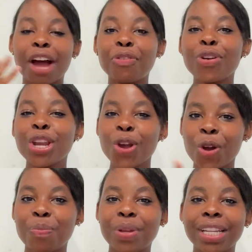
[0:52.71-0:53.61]
I've already
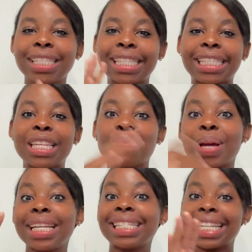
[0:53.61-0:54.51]
opened it to see
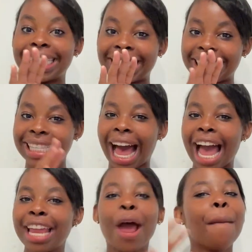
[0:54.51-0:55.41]
what is
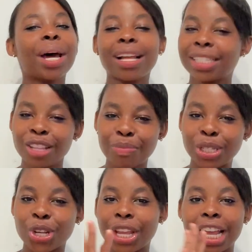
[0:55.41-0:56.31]
inside, but I'll still be
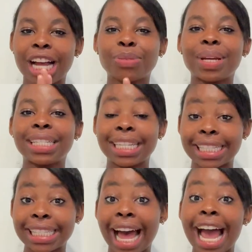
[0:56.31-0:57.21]
showing you guys what is
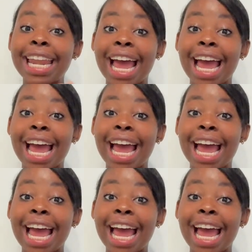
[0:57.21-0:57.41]
inside.